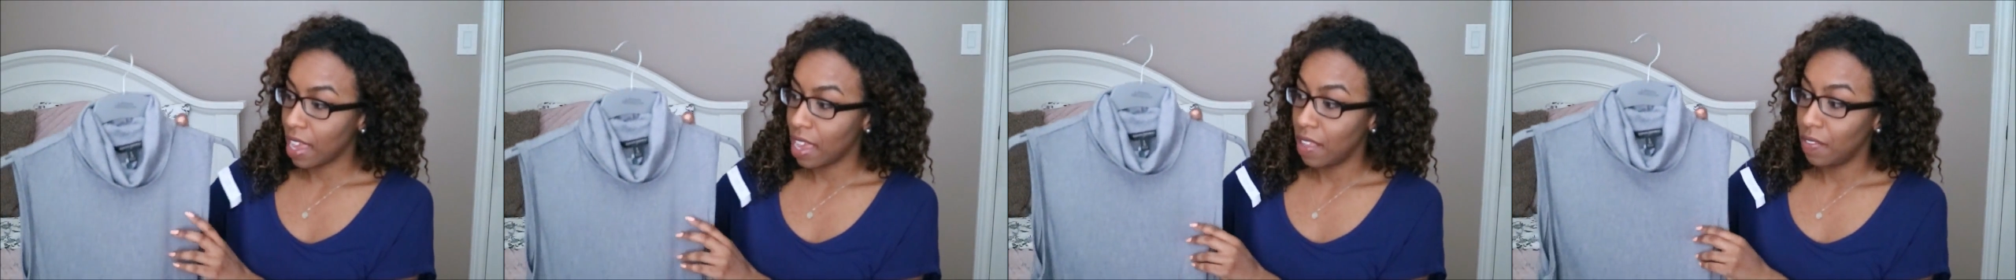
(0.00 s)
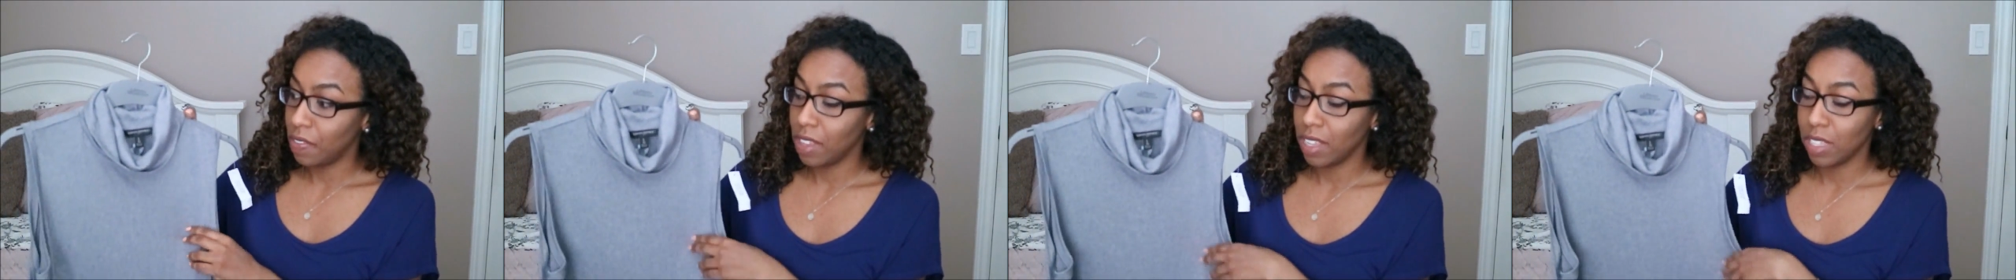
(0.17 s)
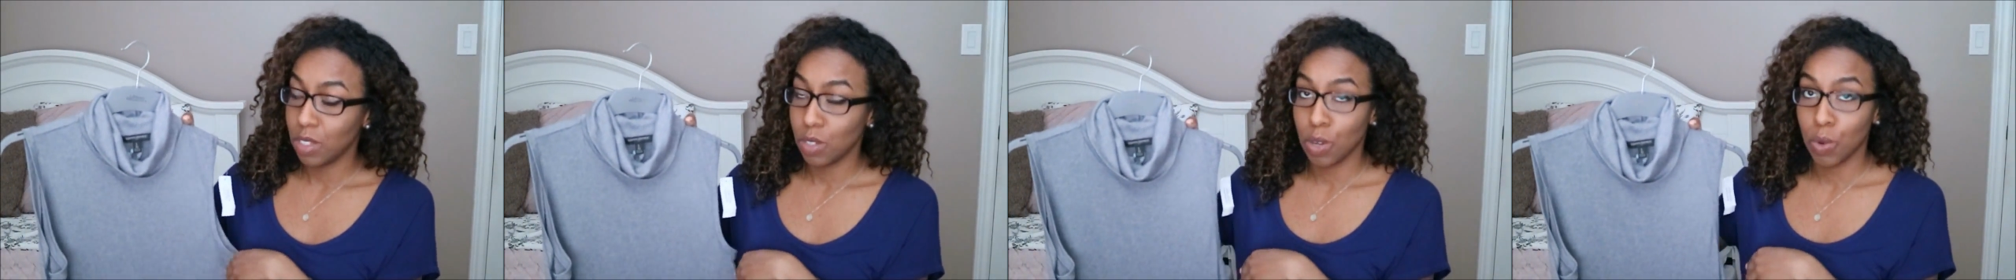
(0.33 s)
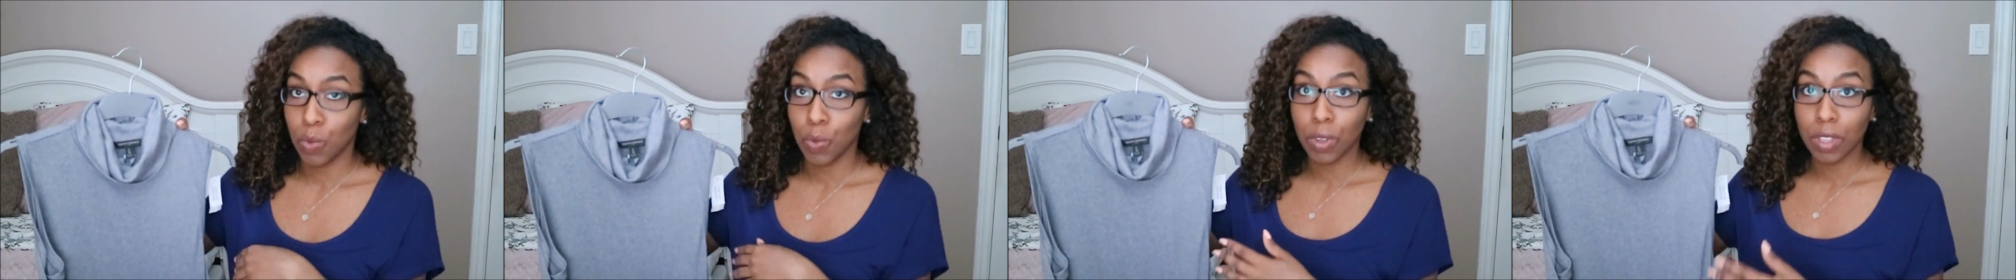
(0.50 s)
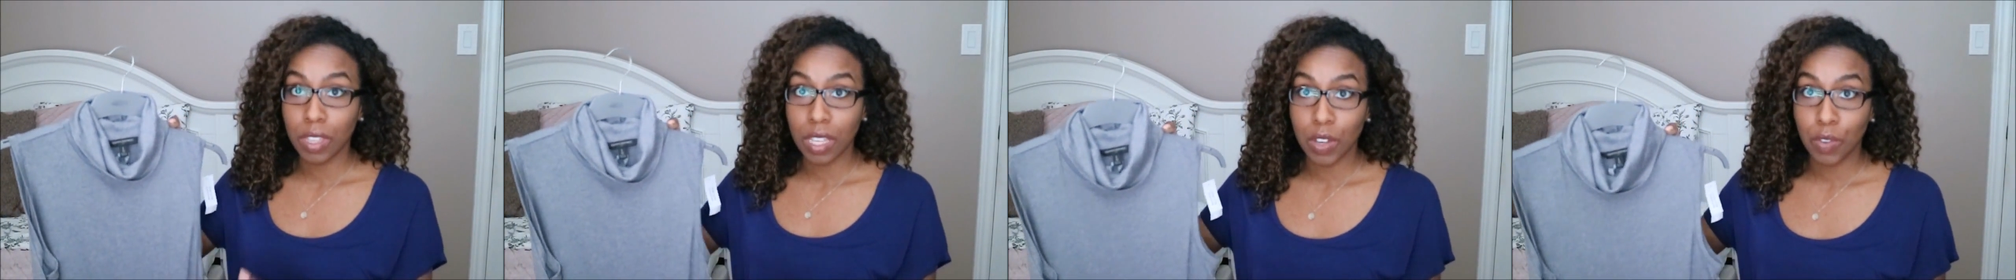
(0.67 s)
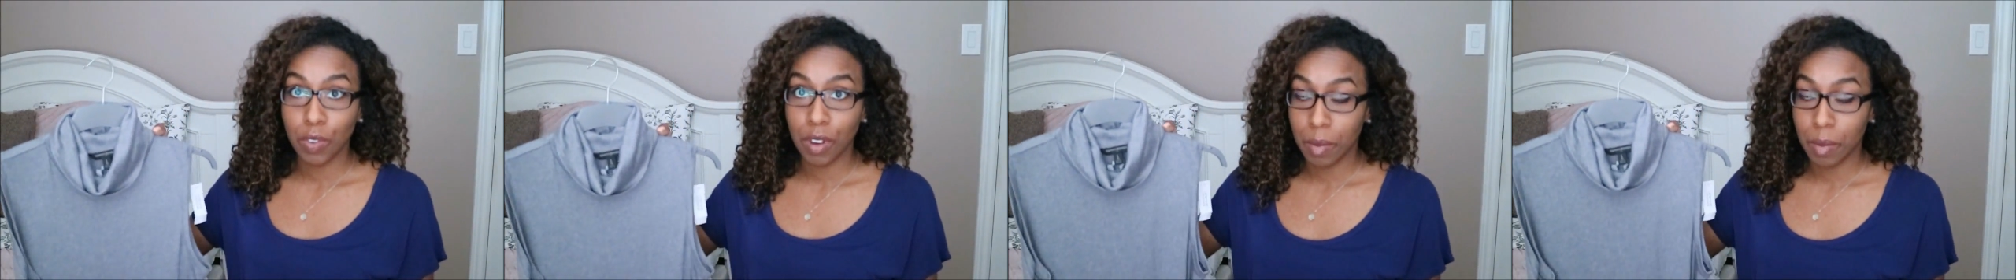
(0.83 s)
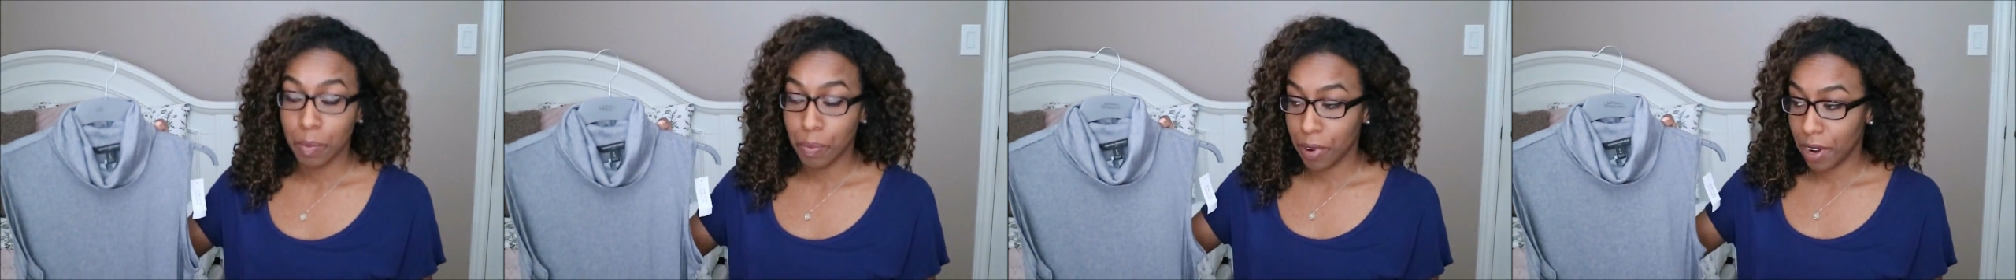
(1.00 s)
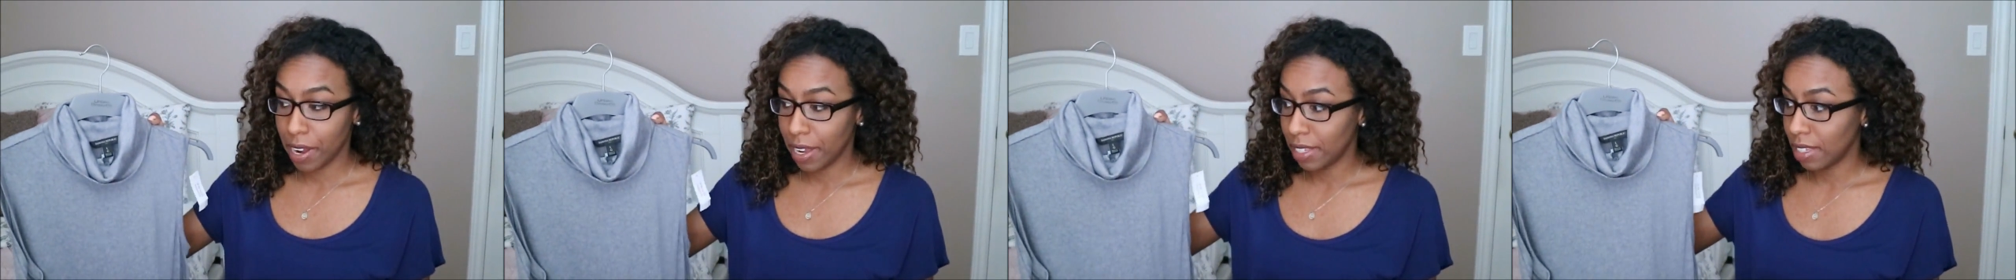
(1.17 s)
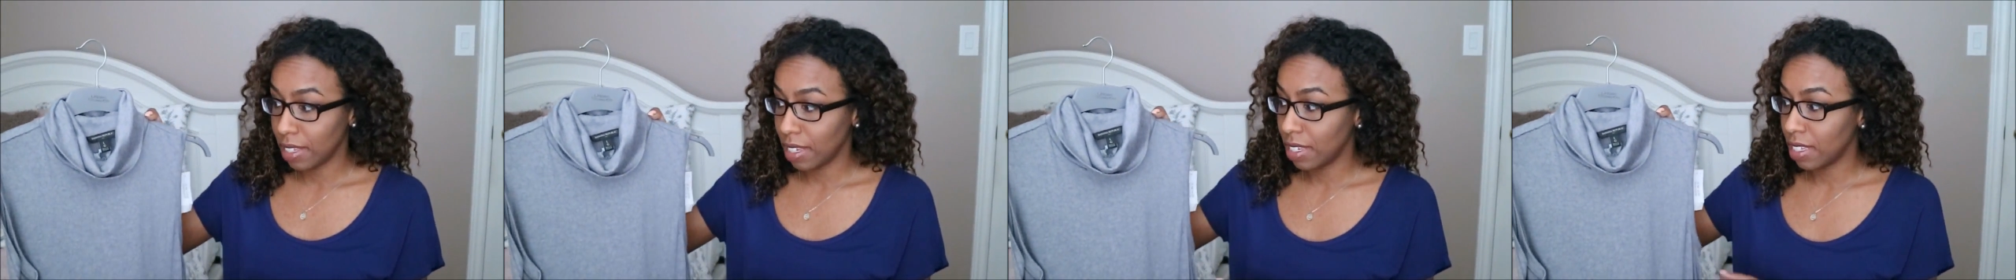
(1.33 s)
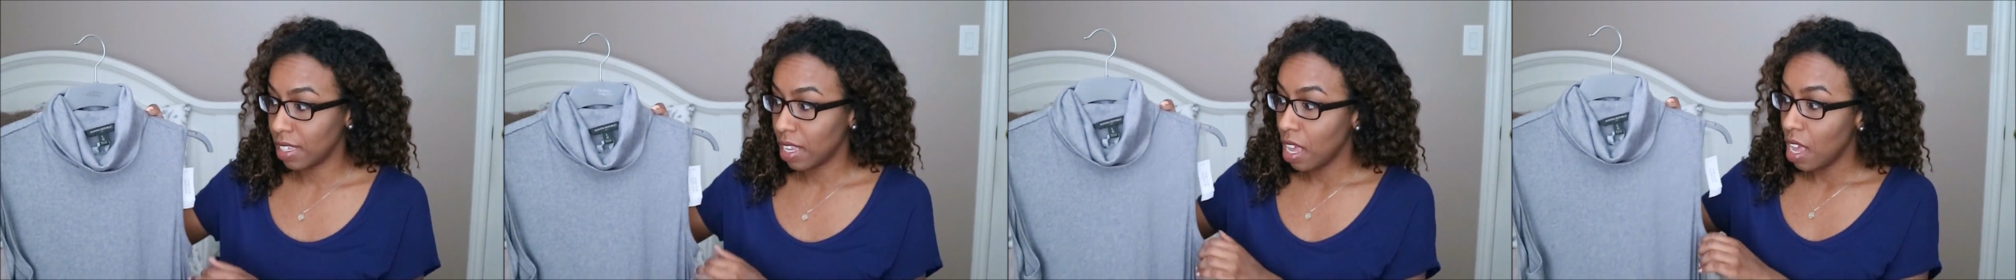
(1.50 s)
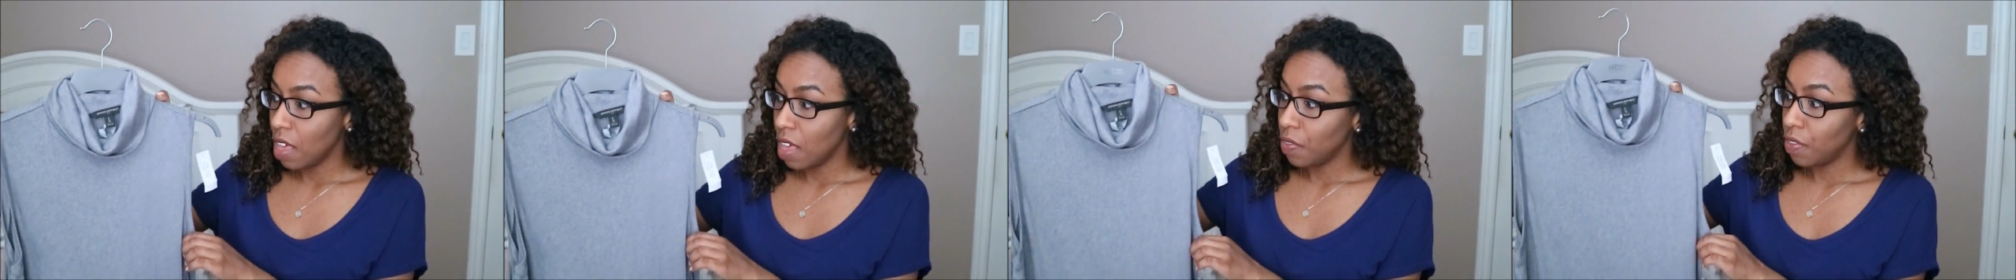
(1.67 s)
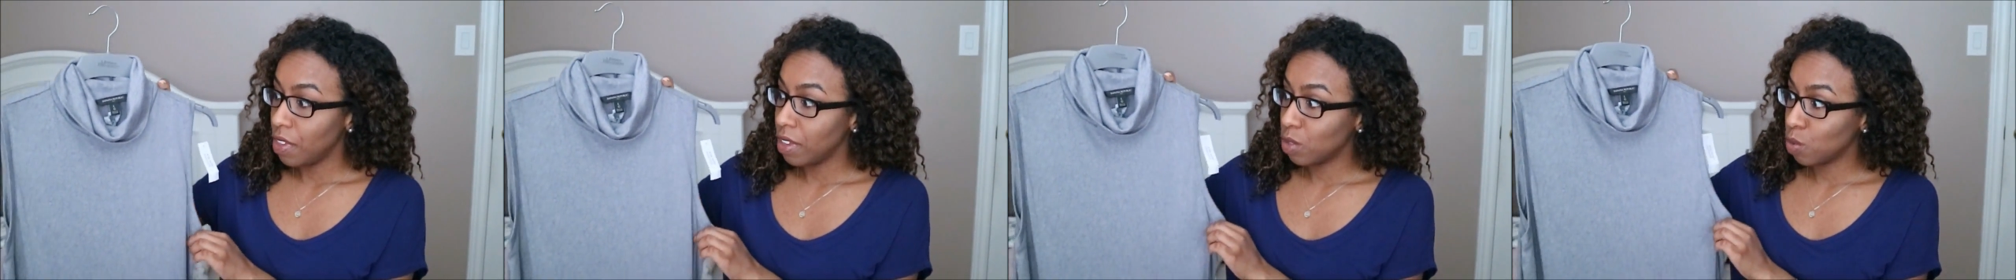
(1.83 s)
and these are really great prices.
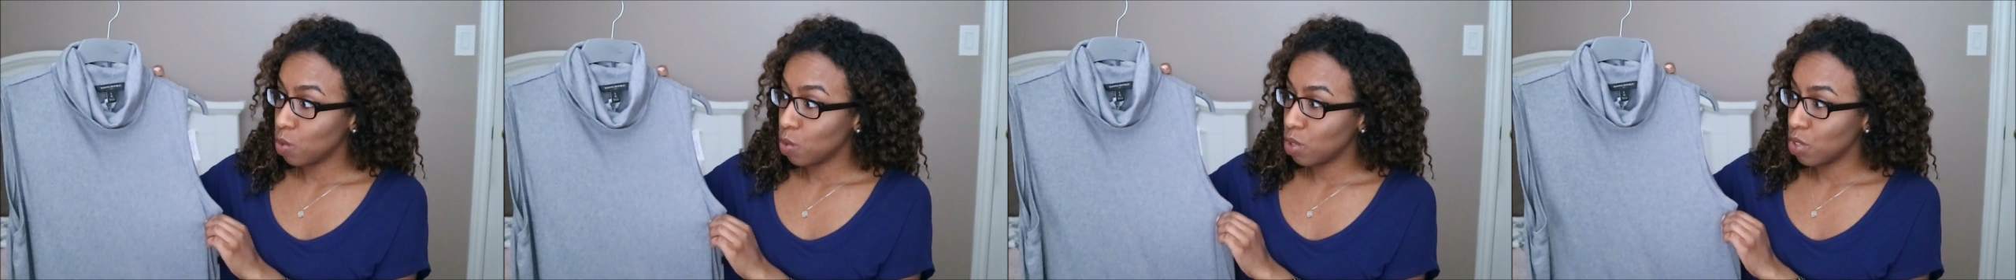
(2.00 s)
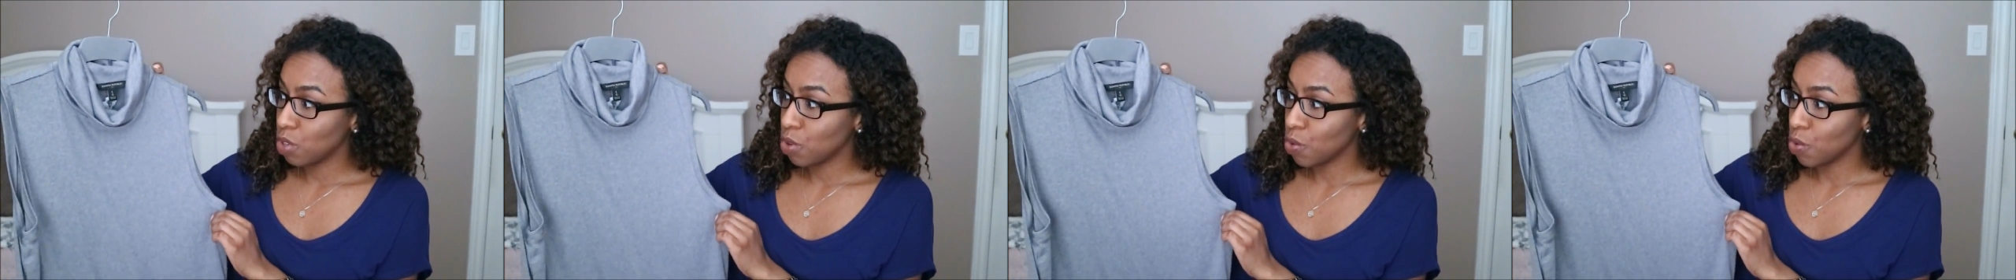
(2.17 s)
This was